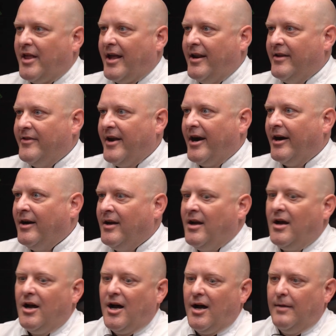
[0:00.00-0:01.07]
in there.
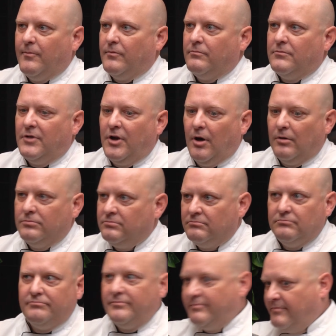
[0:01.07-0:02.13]
The
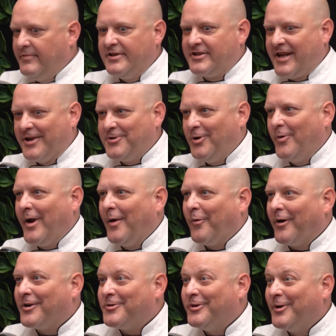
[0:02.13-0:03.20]
schedule away
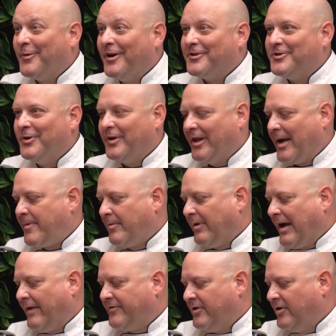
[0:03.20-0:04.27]
works really well too. A lot of people
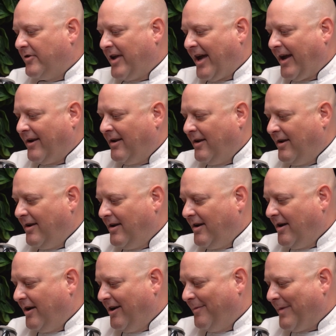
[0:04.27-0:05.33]
have to do that.
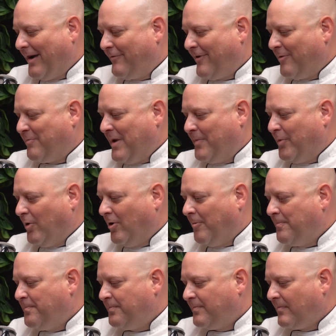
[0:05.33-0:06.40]
I found people
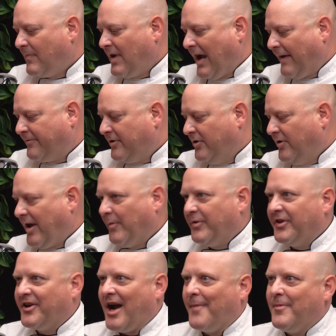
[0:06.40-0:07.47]
have to do that with
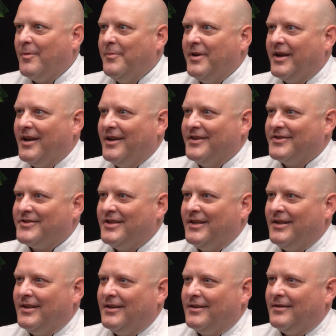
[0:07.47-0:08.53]
the combi because
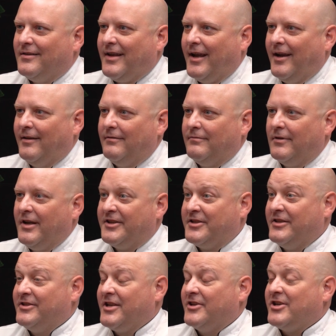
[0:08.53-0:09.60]
it's
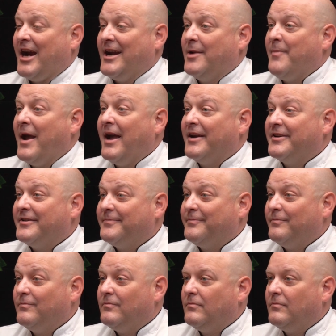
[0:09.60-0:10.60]
in such high demand. I